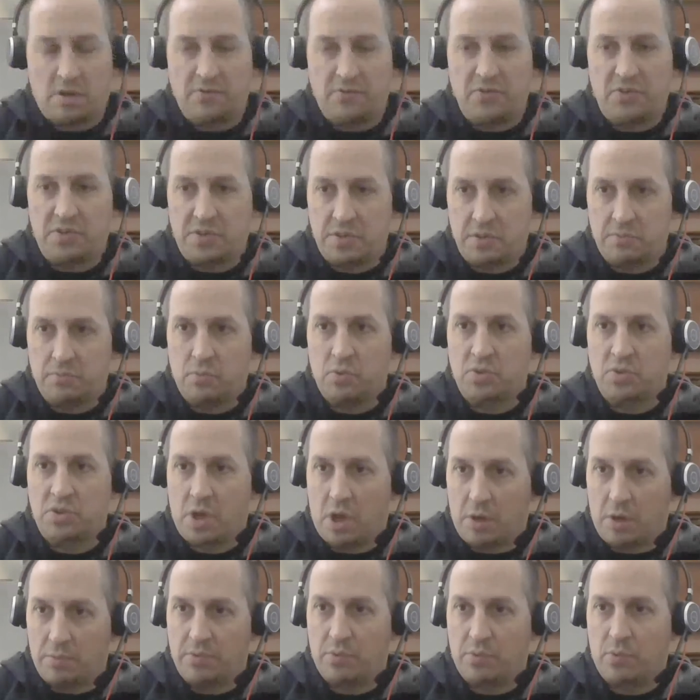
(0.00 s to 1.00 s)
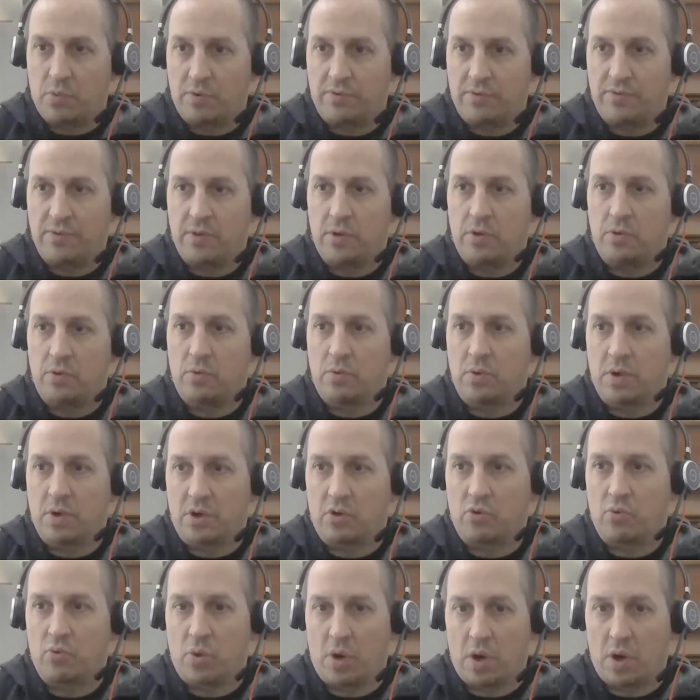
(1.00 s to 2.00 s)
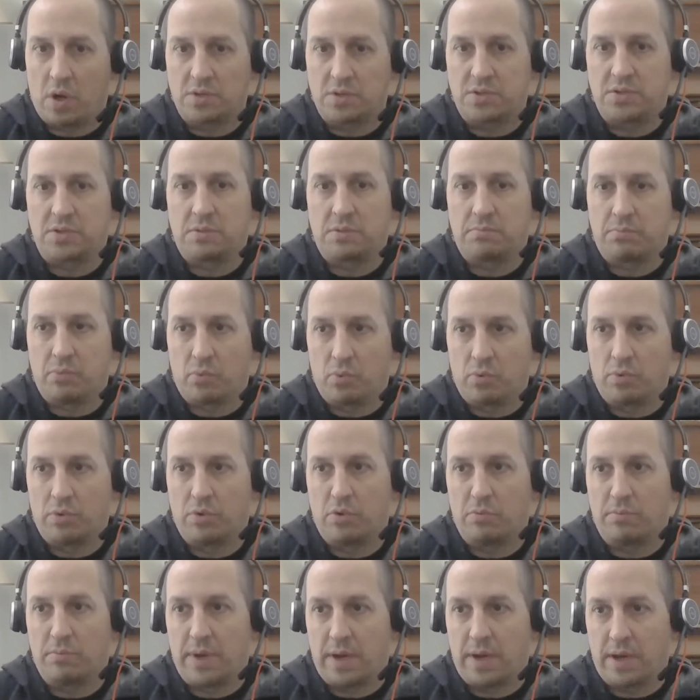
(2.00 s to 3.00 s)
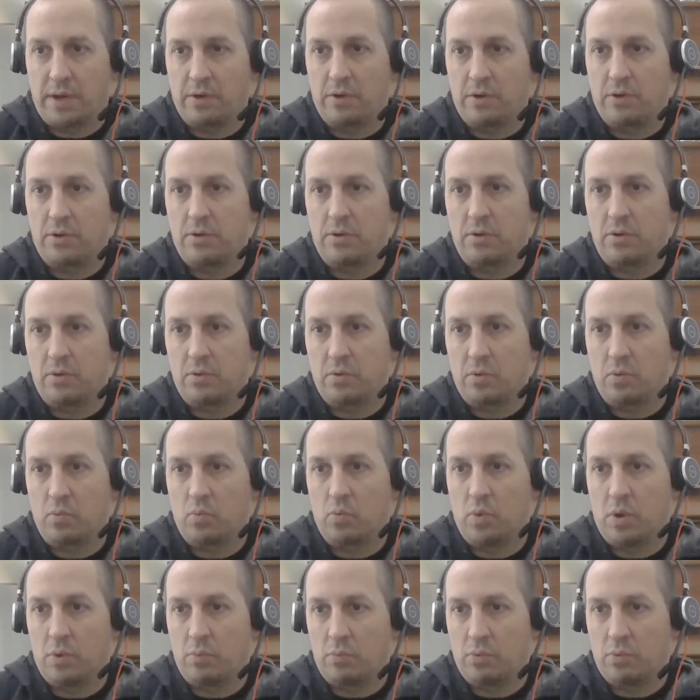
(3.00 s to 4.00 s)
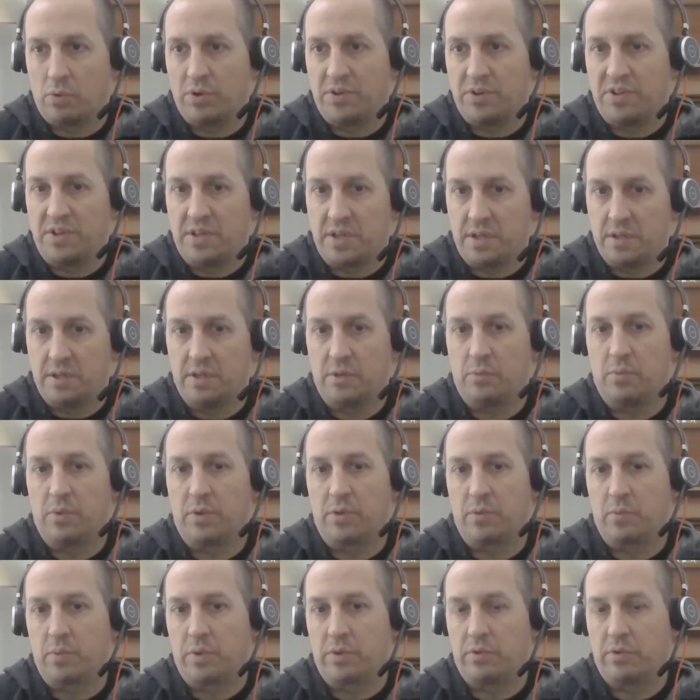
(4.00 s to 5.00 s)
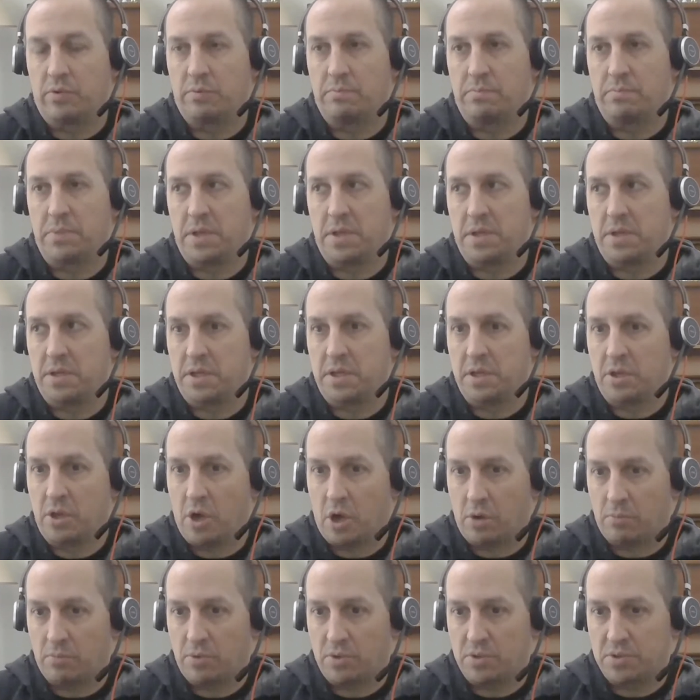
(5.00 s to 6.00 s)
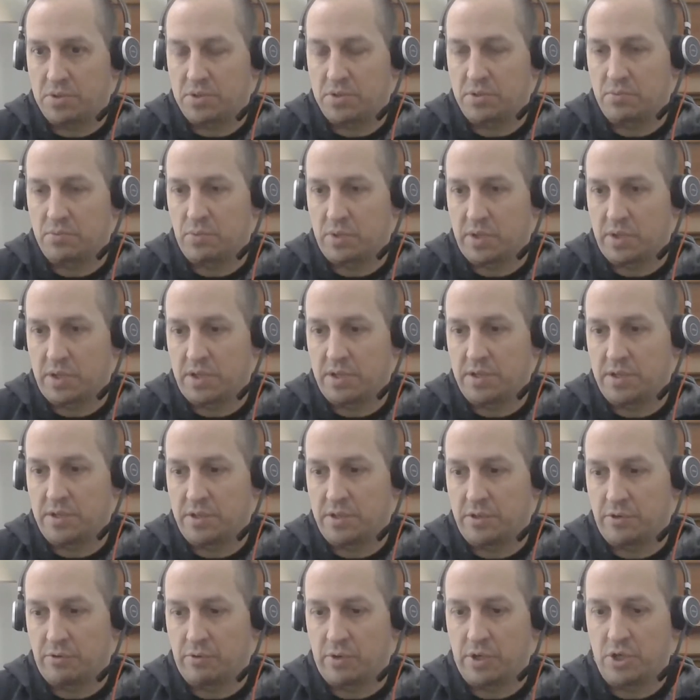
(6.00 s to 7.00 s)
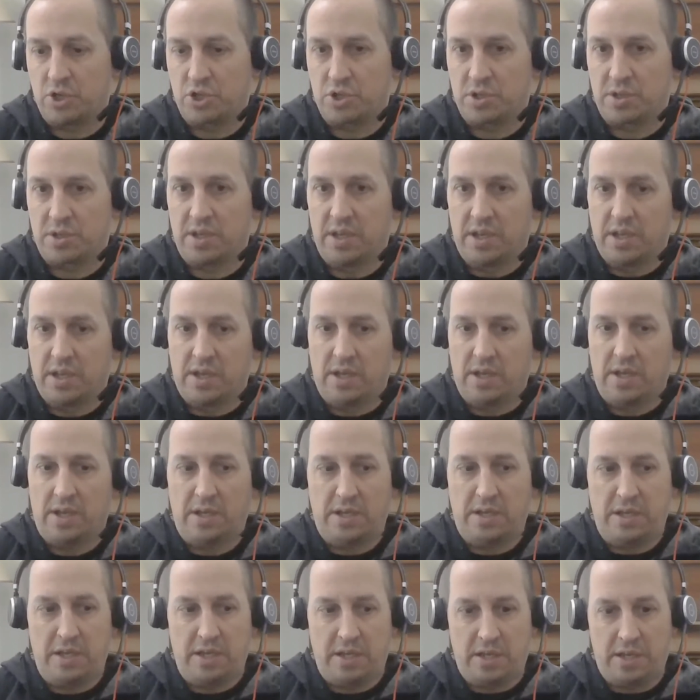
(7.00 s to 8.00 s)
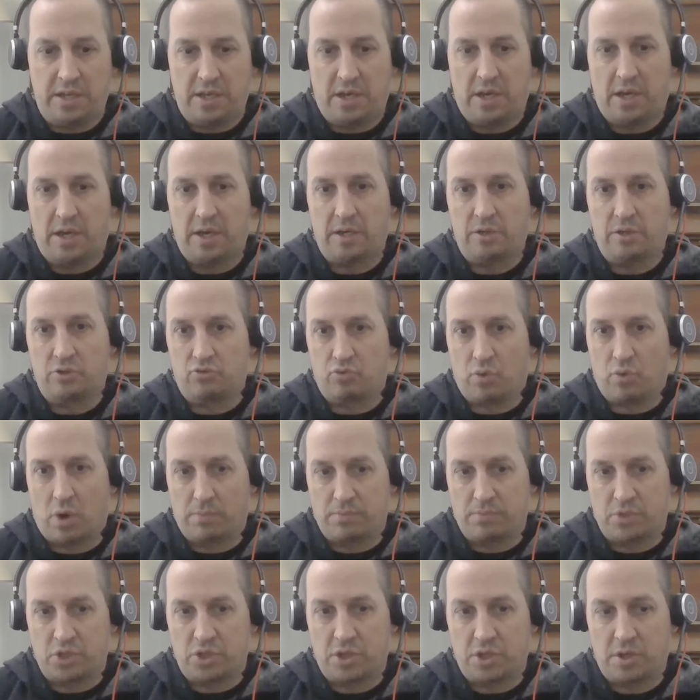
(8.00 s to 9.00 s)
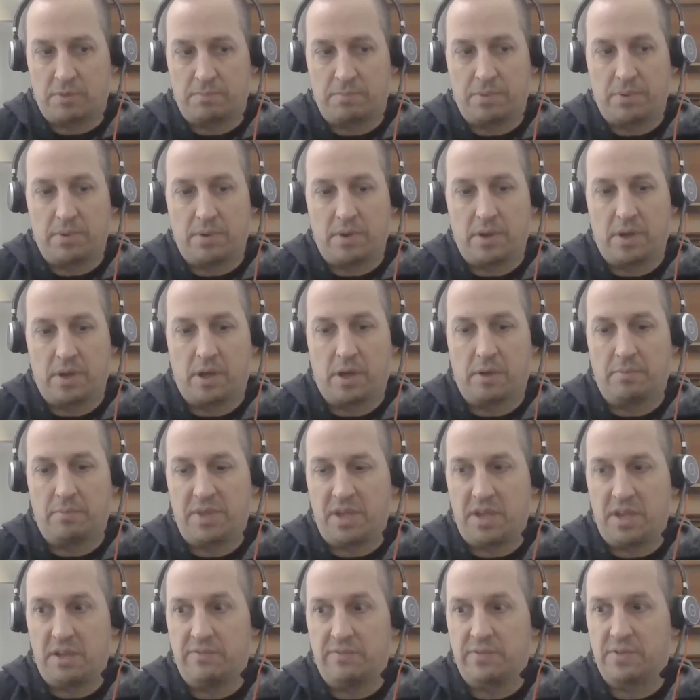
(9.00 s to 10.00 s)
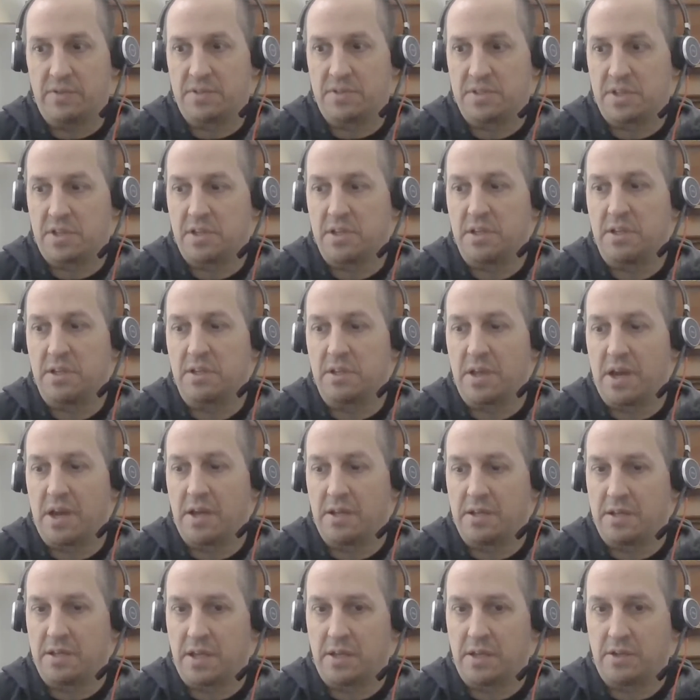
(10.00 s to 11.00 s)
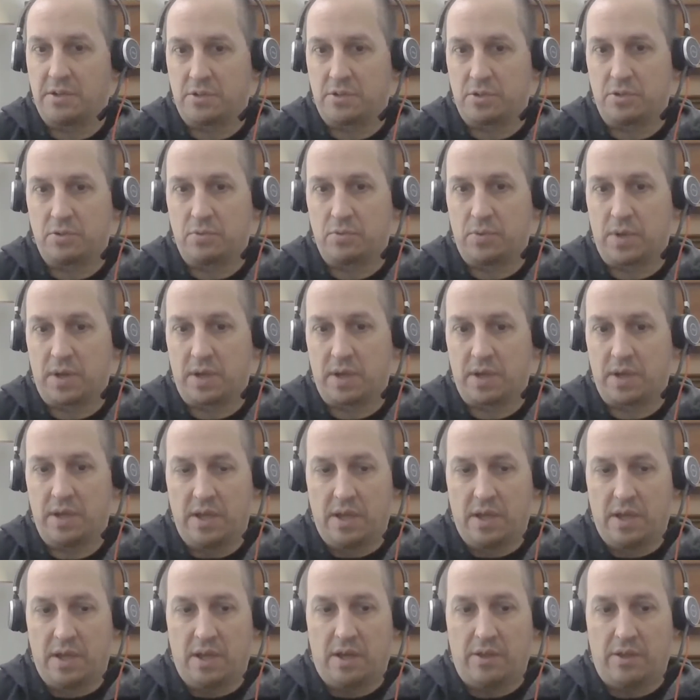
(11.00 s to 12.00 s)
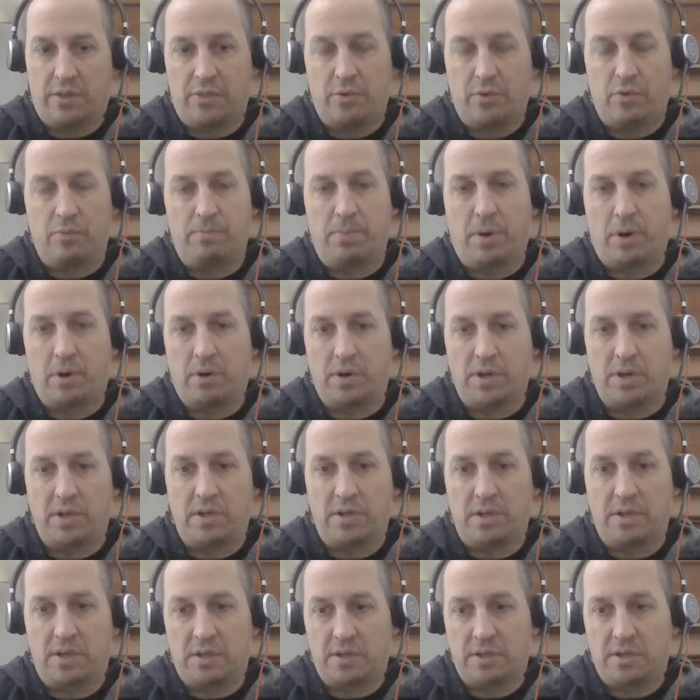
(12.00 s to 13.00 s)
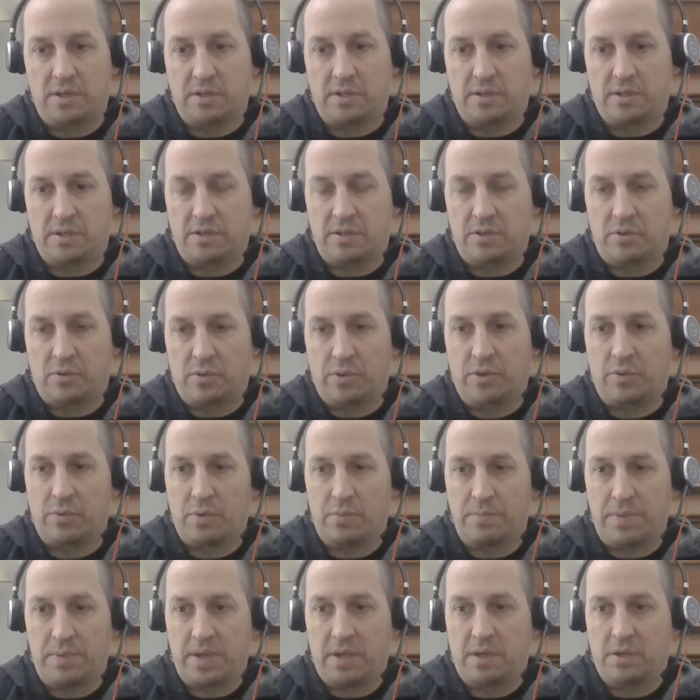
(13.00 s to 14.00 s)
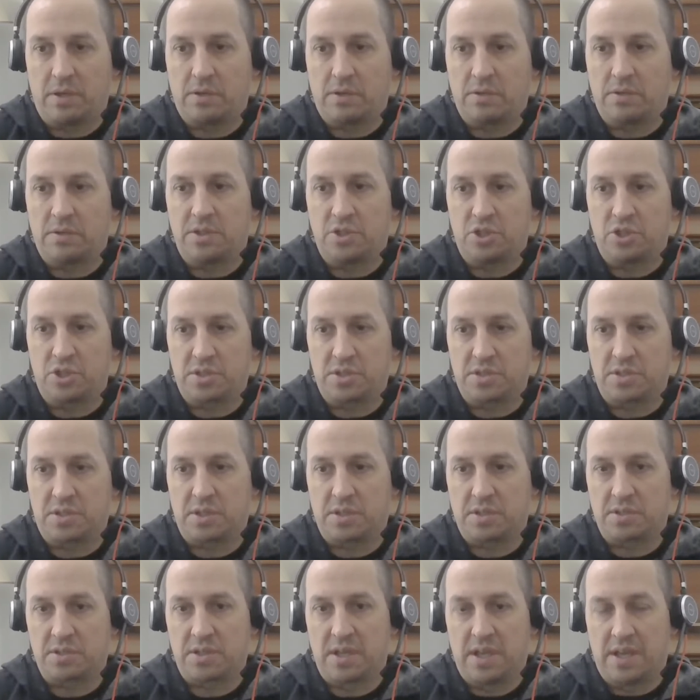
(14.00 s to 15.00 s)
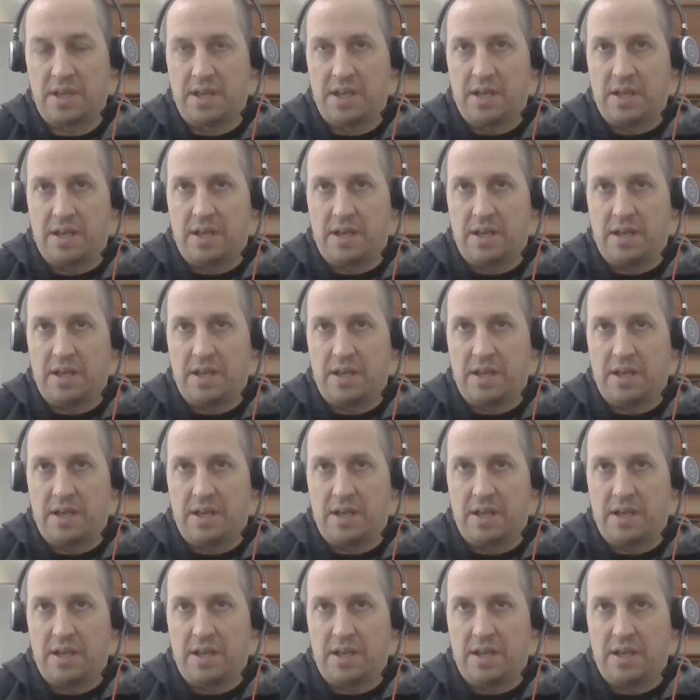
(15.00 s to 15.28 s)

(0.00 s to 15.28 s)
obviously the most common workflow across the board, no matter what we're dealing with, whether it be an e-commerce related integration, an EDI or drop ship, even sending data to a third party, a 3PL logistics,